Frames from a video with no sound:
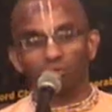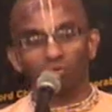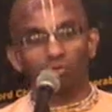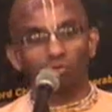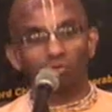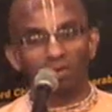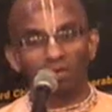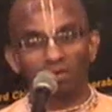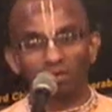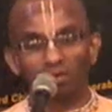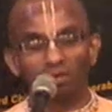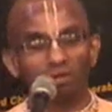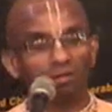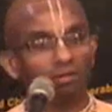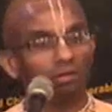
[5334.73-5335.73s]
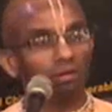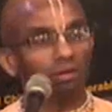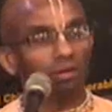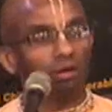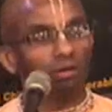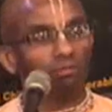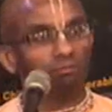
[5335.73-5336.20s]
who were
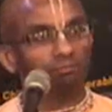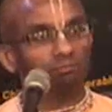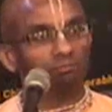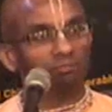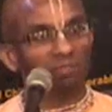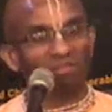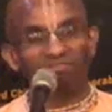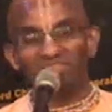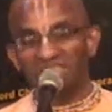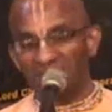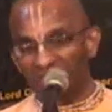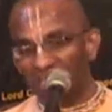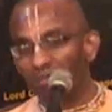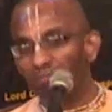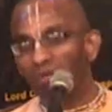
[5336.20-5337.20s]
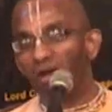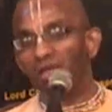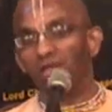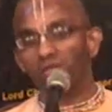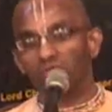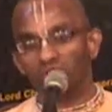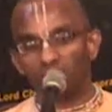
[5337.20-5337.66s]
um, physically
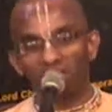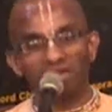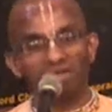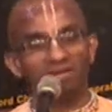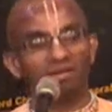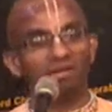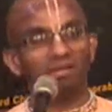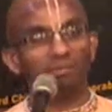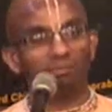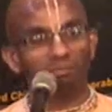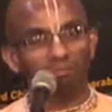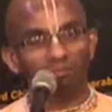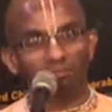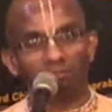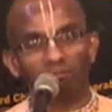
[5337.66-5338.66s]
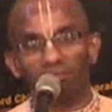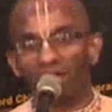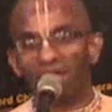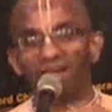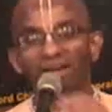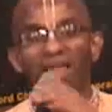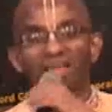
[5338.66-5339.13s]
maimed, mentally um,
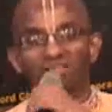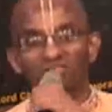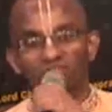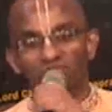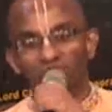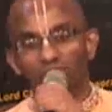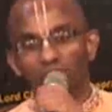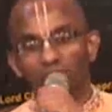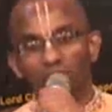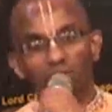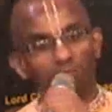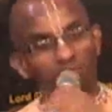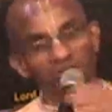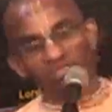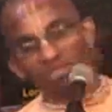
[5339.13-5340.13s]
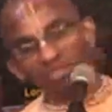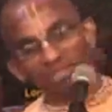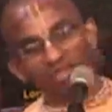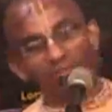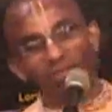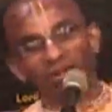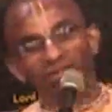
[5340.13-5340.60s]
harassed, but still they
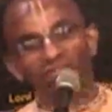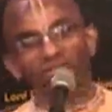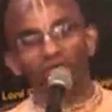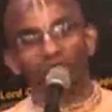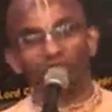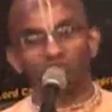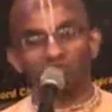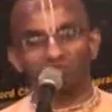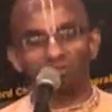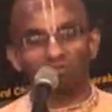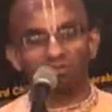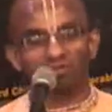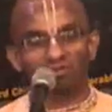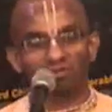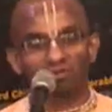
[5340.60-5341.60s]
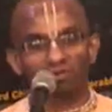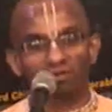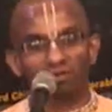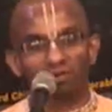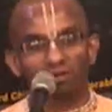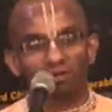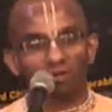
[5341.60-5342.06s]
kept practicing devotional service.
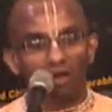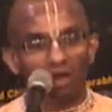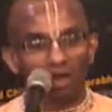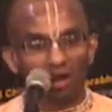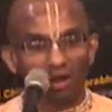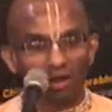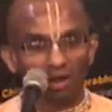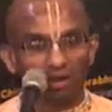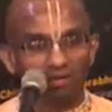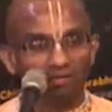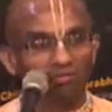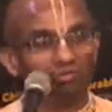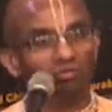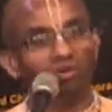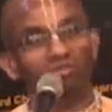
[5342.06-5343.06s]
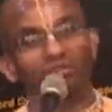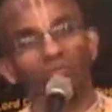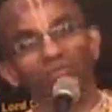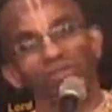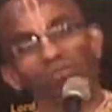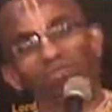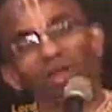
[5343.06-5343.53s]
And this is not
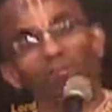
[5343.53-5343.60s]
something which